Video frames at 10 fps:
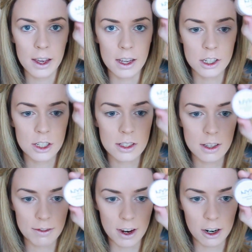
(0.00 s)
It's just
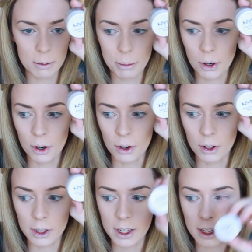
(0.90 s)
a very
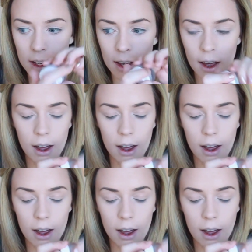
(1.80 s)
pearly,